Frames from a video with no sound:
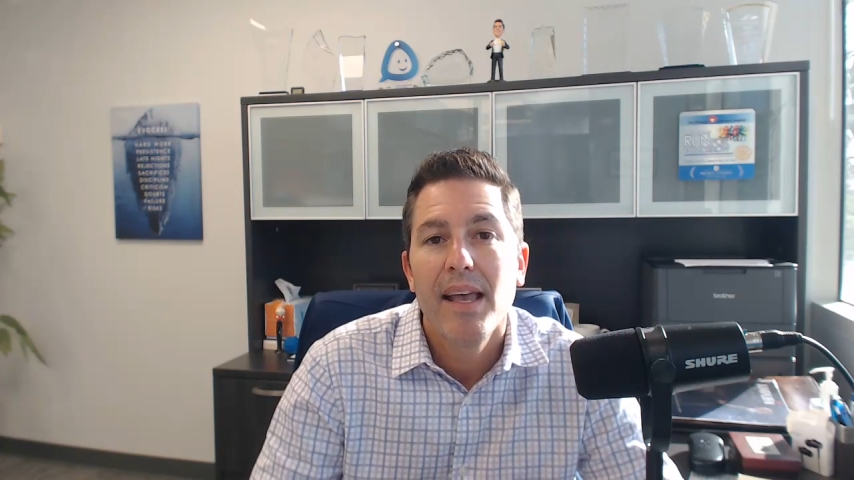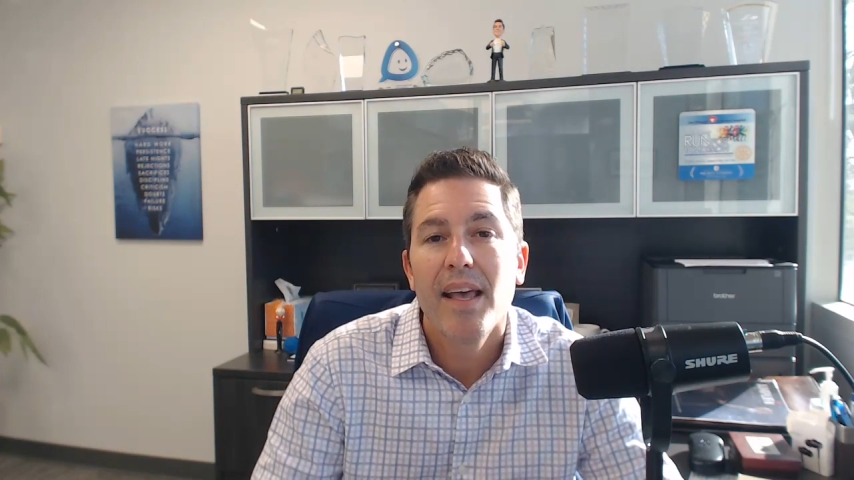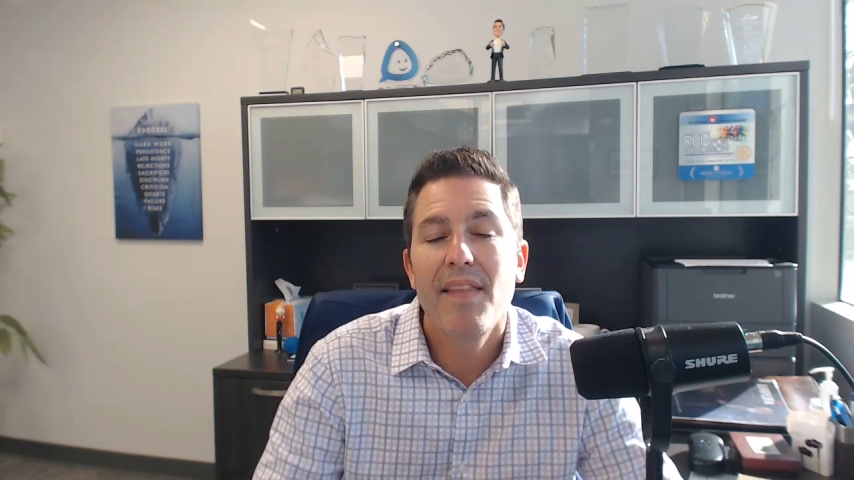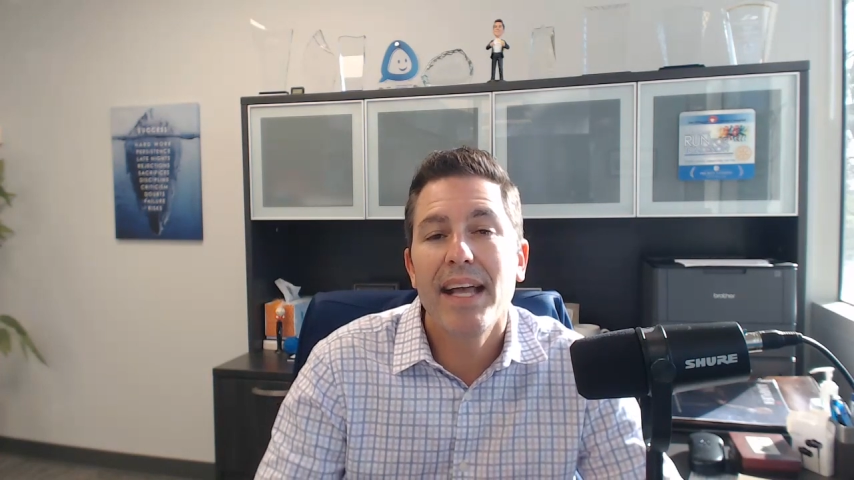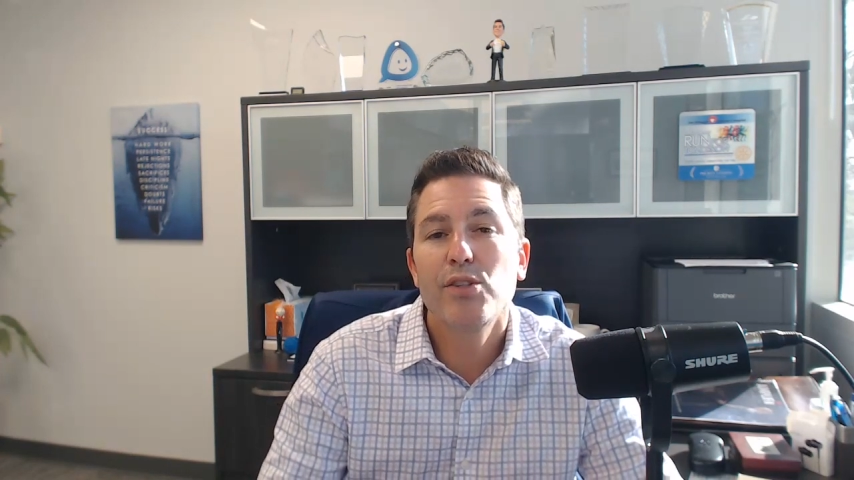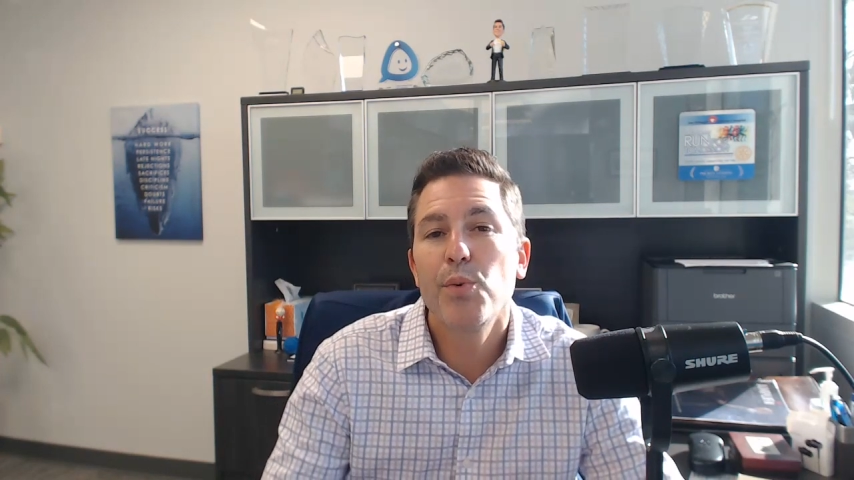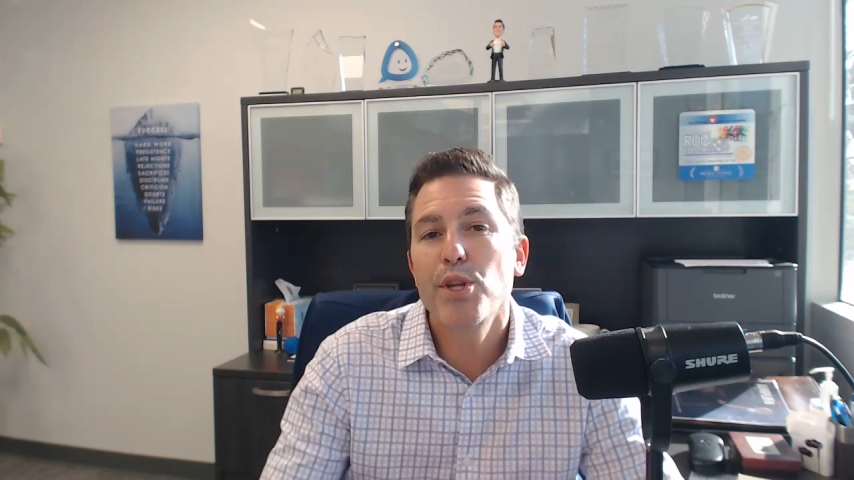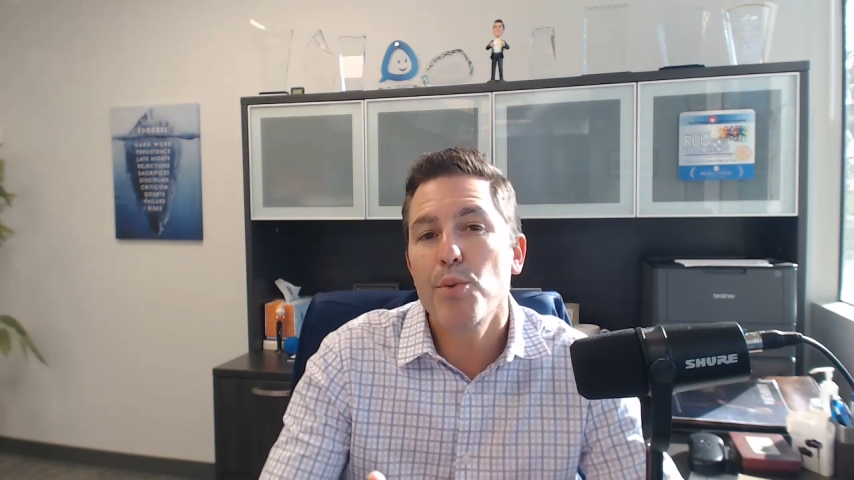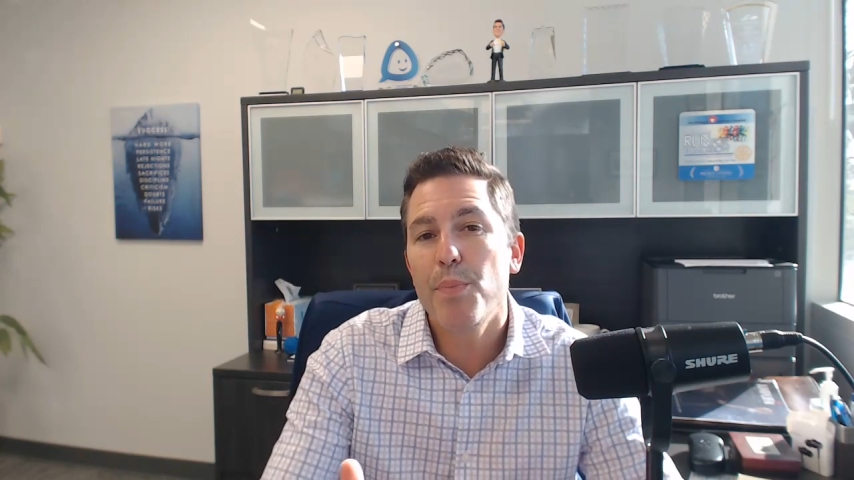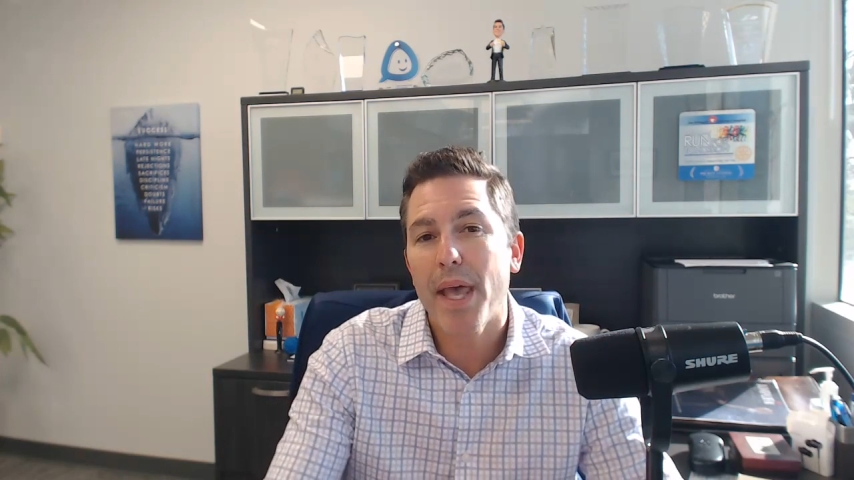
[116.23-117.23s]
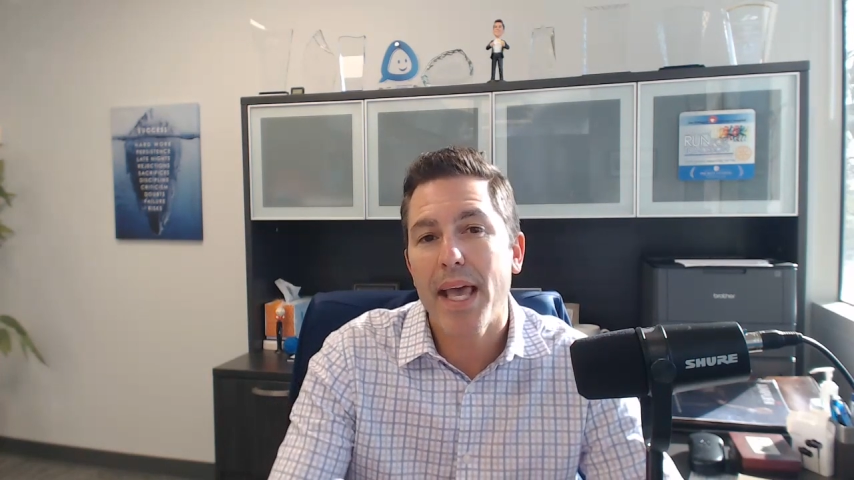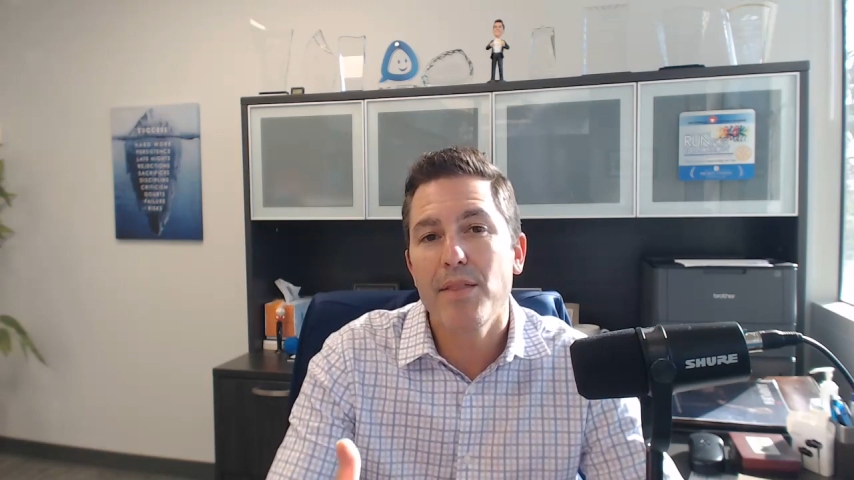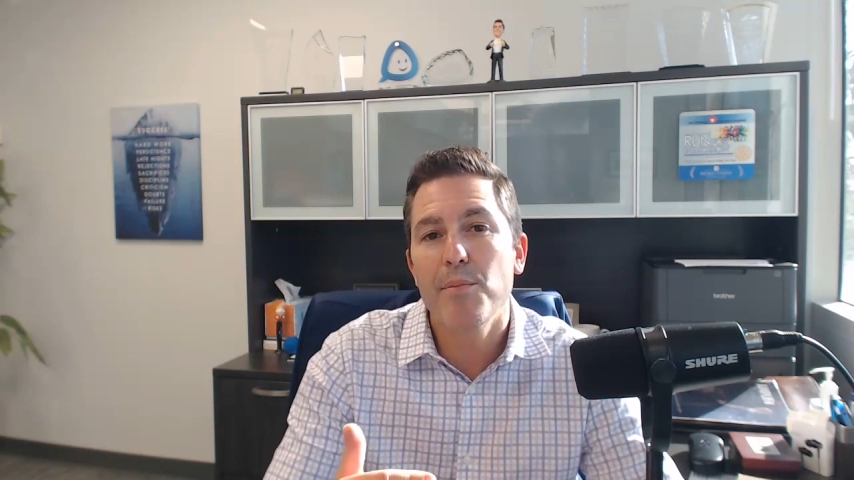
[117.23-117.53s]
And that's when you pay the